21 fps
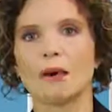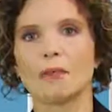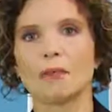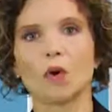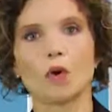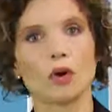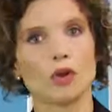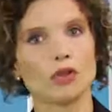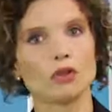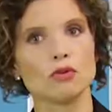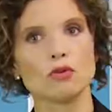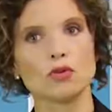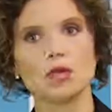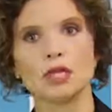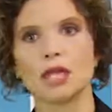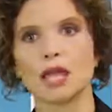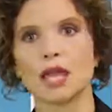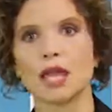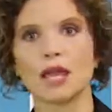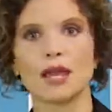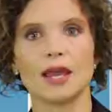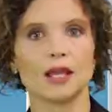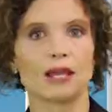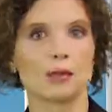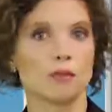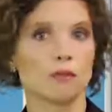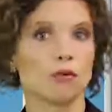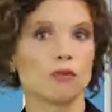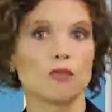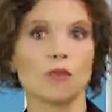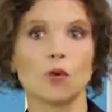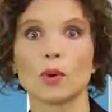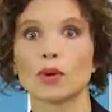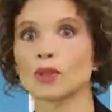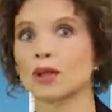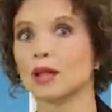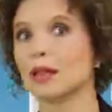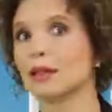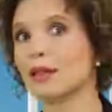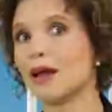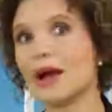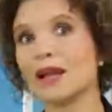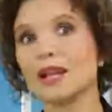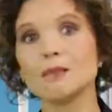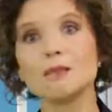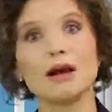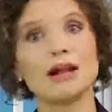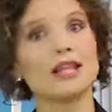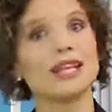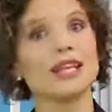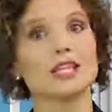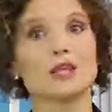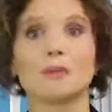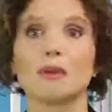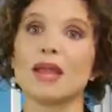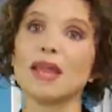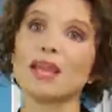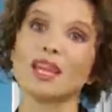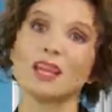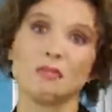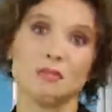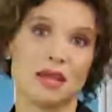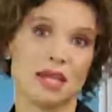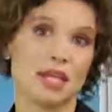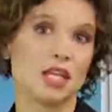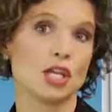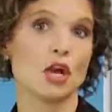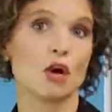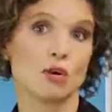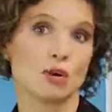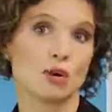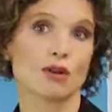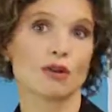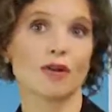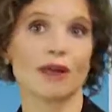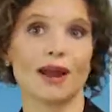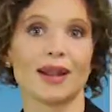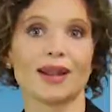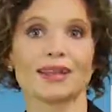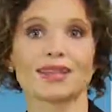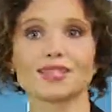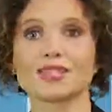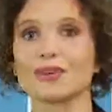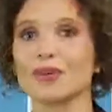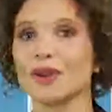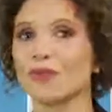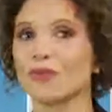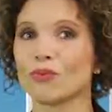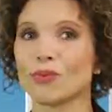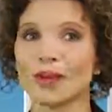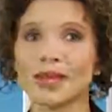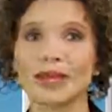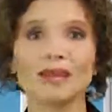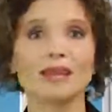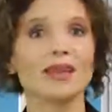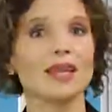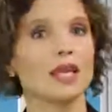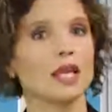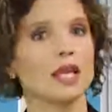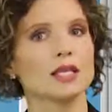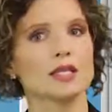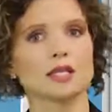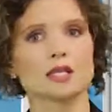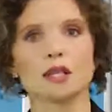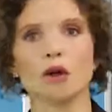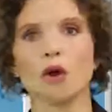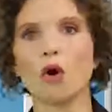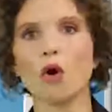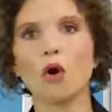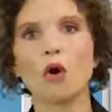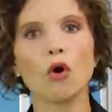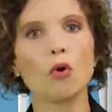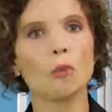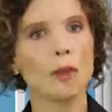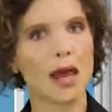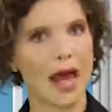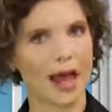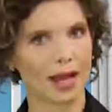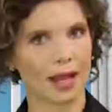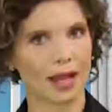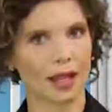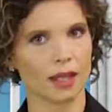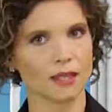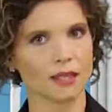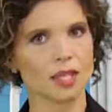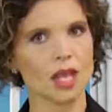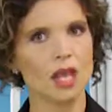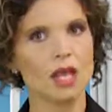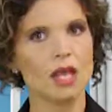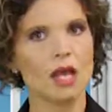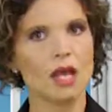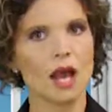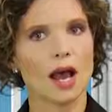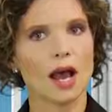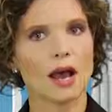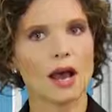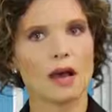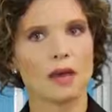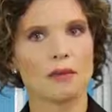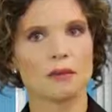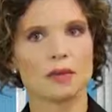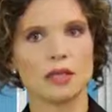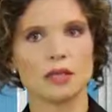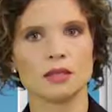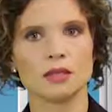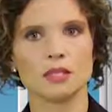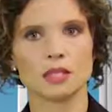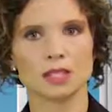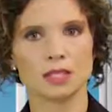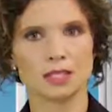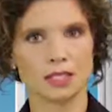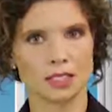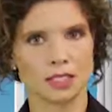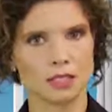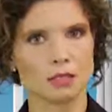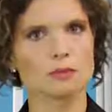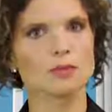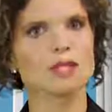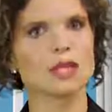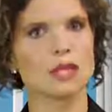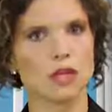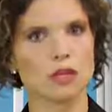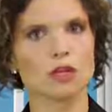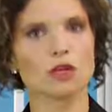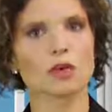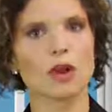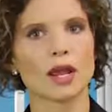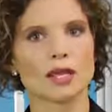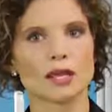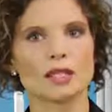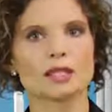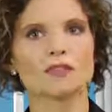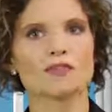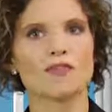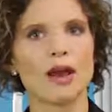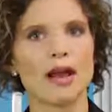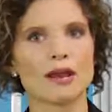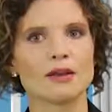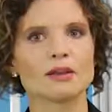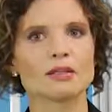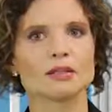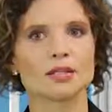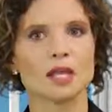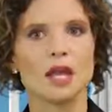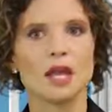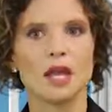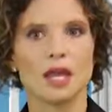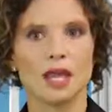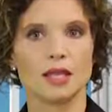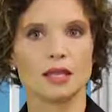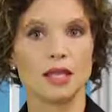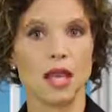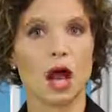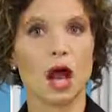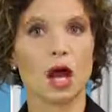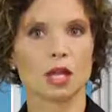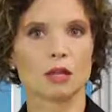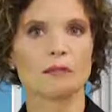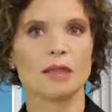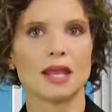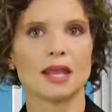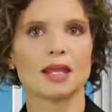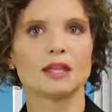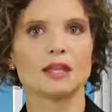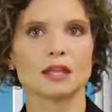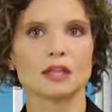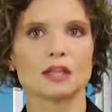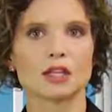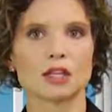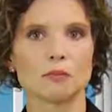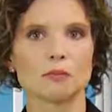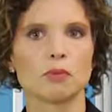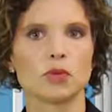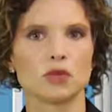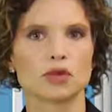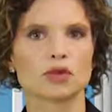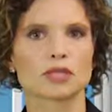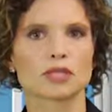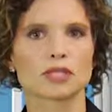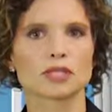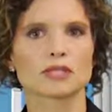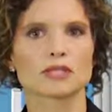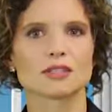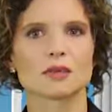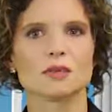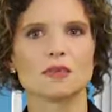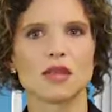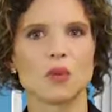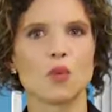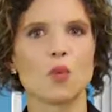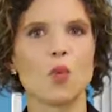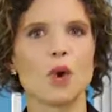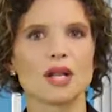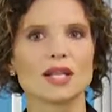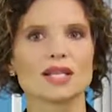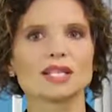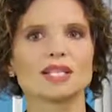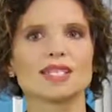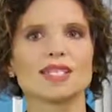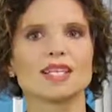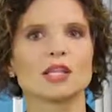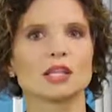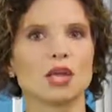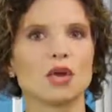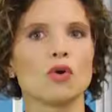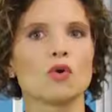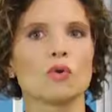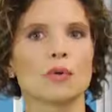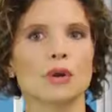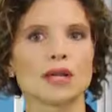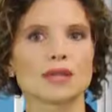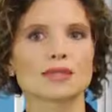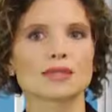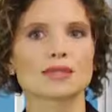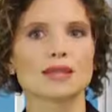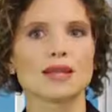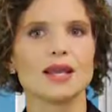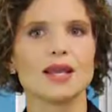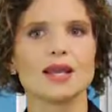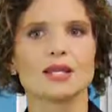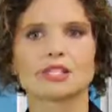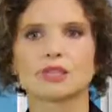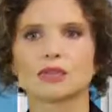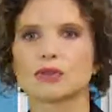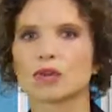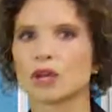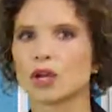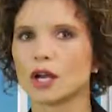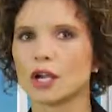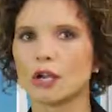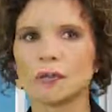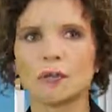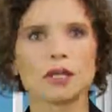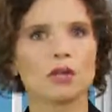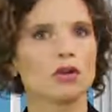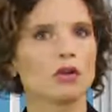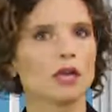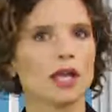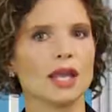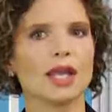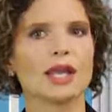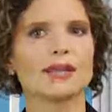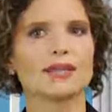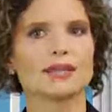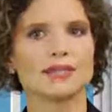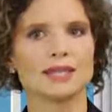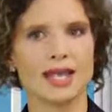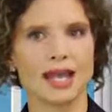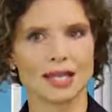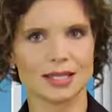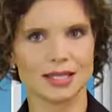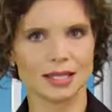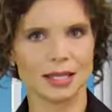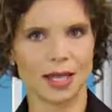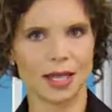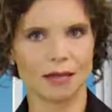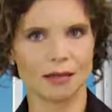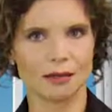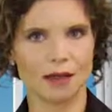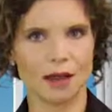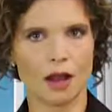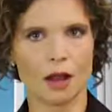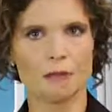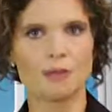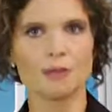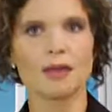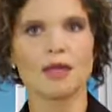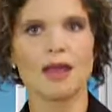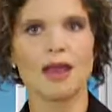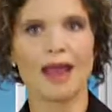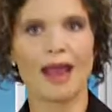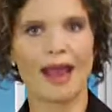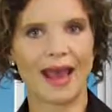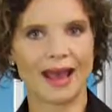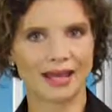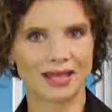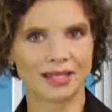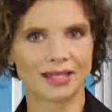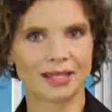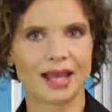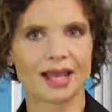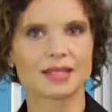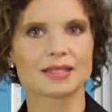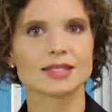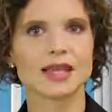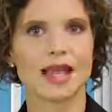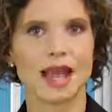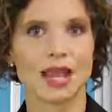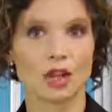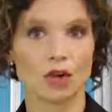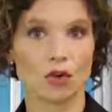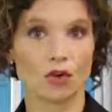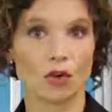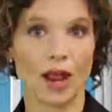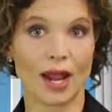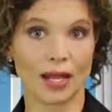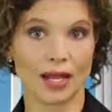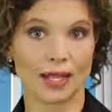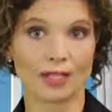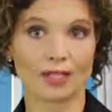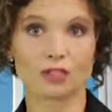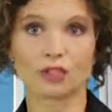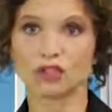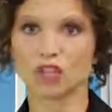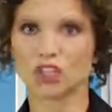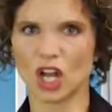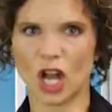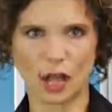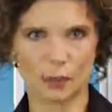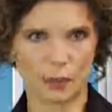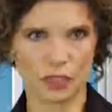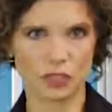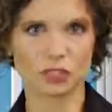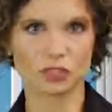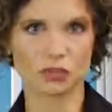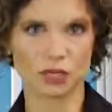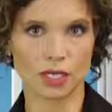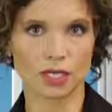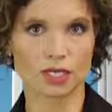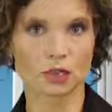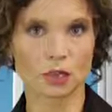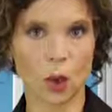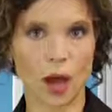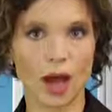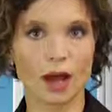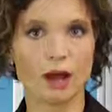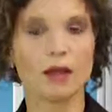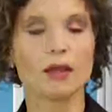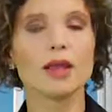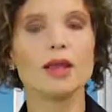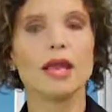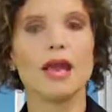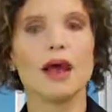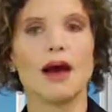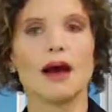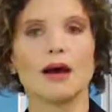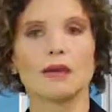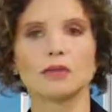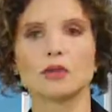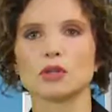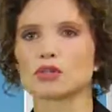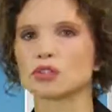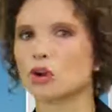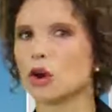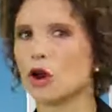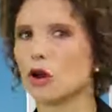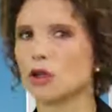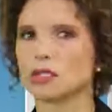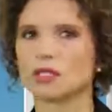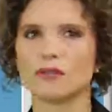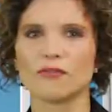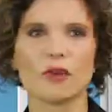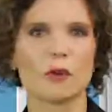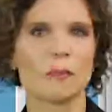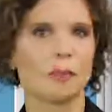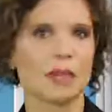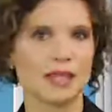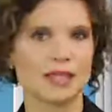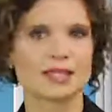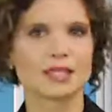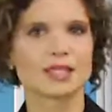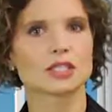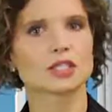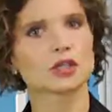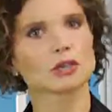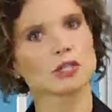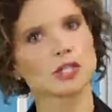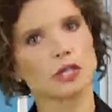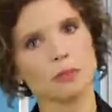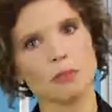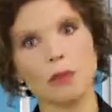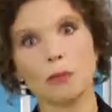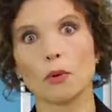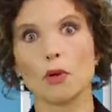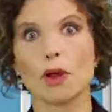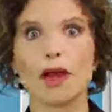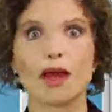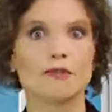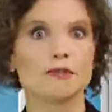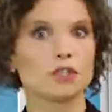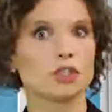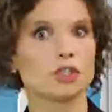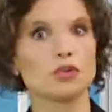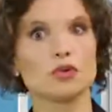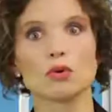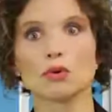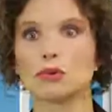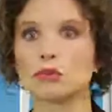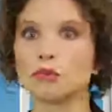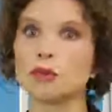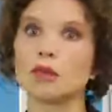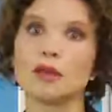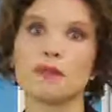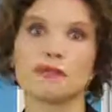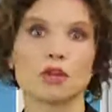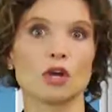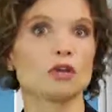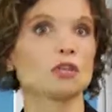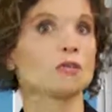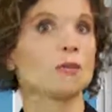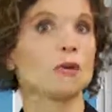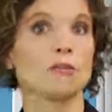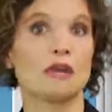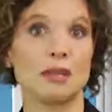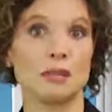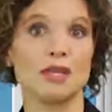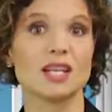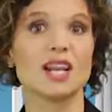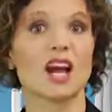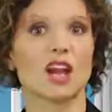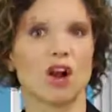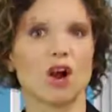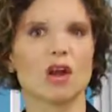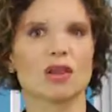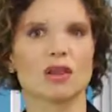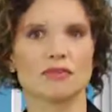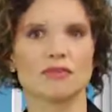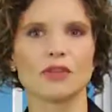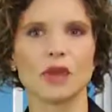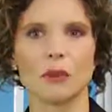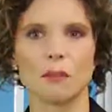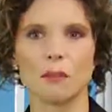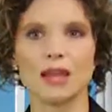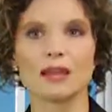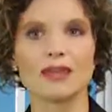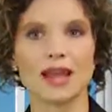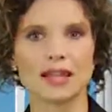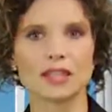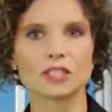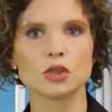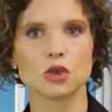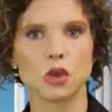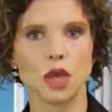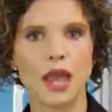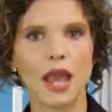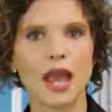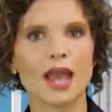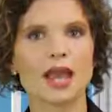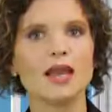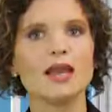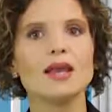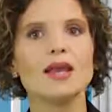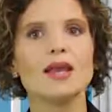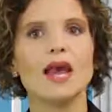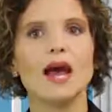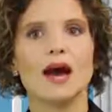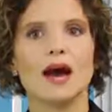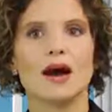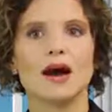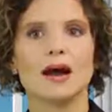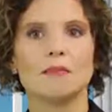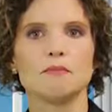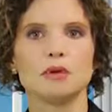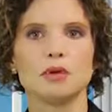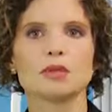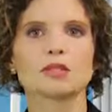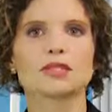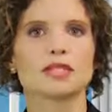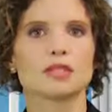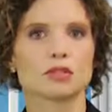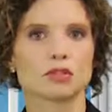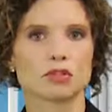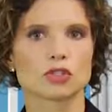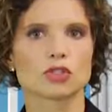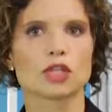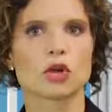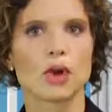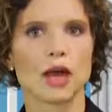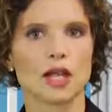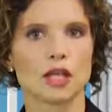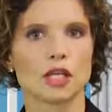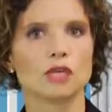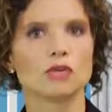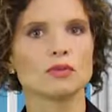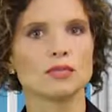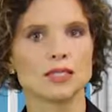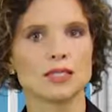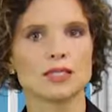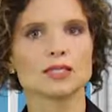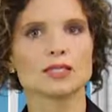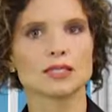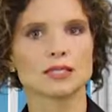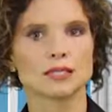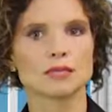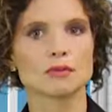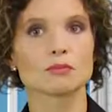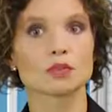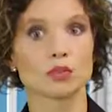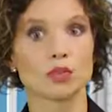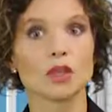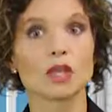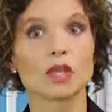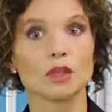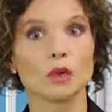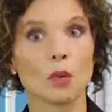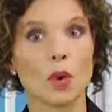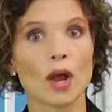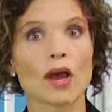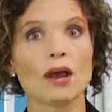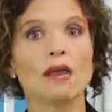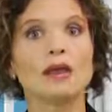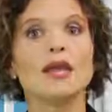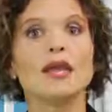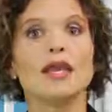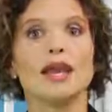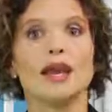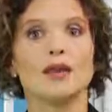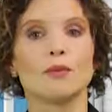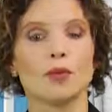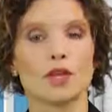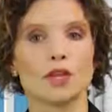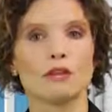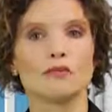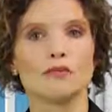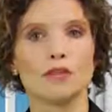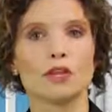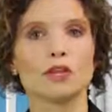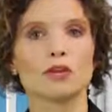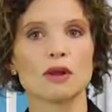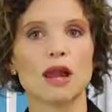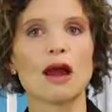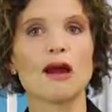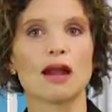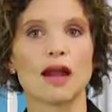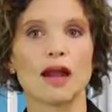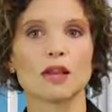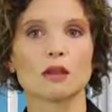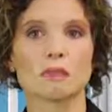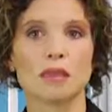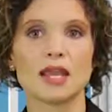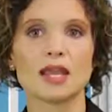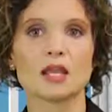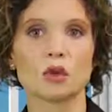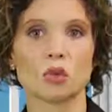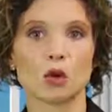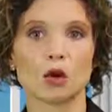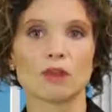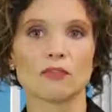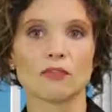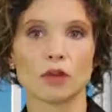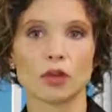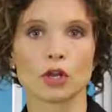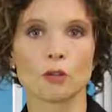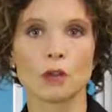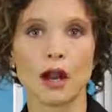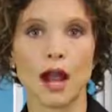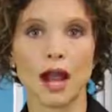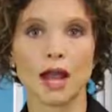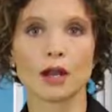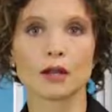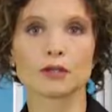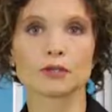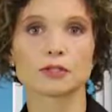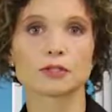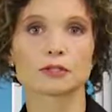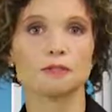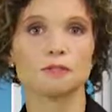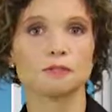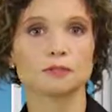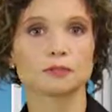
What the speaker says: Or you could get an approval with a lot of money in the bank and mediocre credit. So it's the whole package. The systems that underwrite these files in the computer system, they want to see low risk. So they're going to be looking at debt to income, assets, and credit, job history as well. Those are all different pieces. So some people have 2 or 3 of those, but maybe not all of them, and that's okay. Most lenders know how to use these systems really well, and we can figure out how to make it work for your buyers.